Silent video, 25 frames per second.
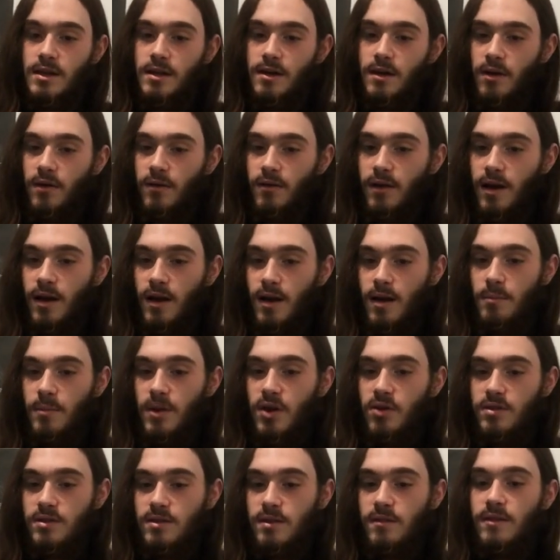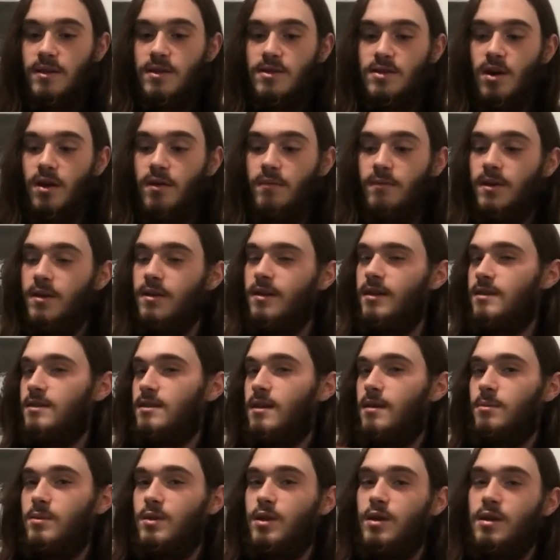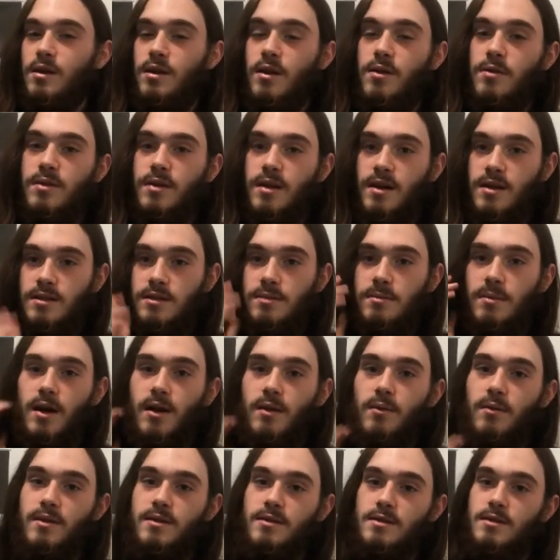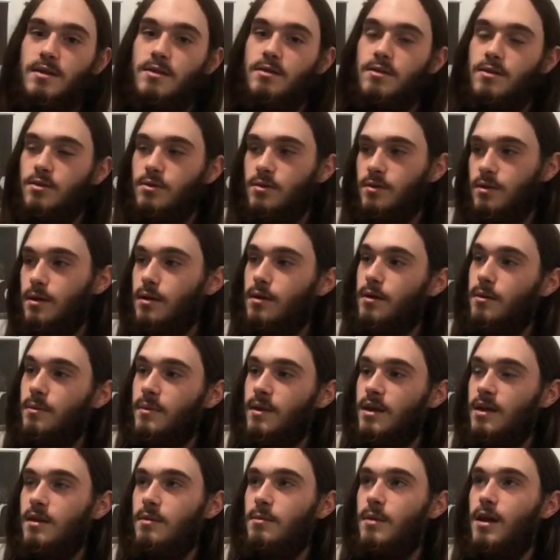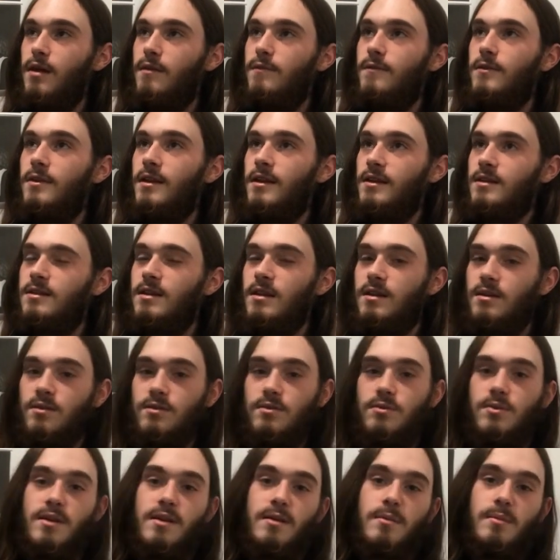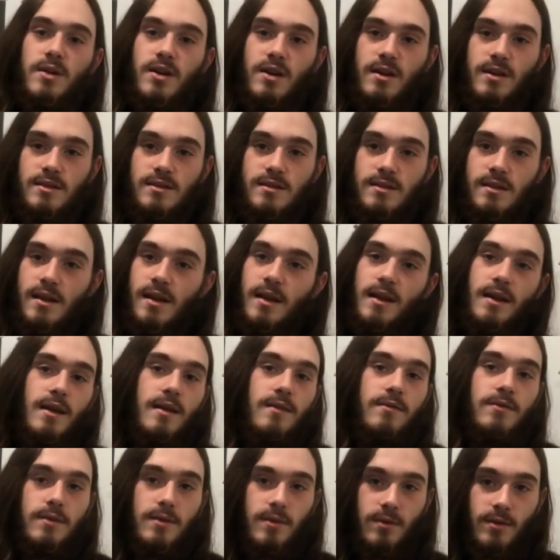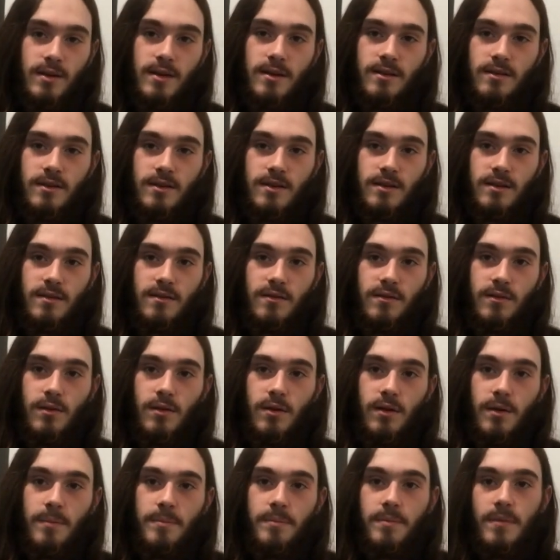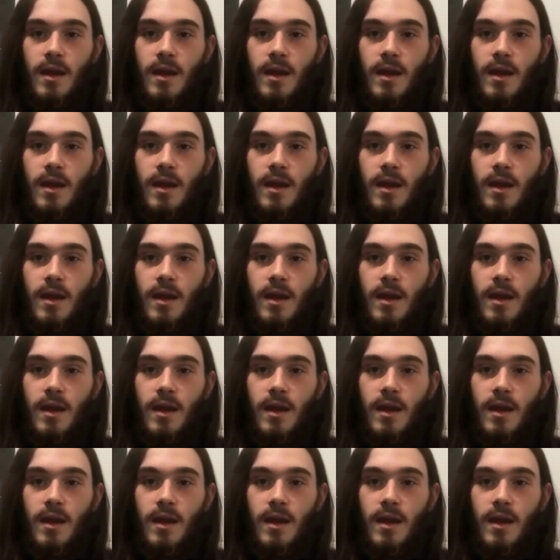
I know most of these aren't really something to go nuts about. Once again, you can get them on eBay for like 10 to 20 bucks if you know what you're looking for.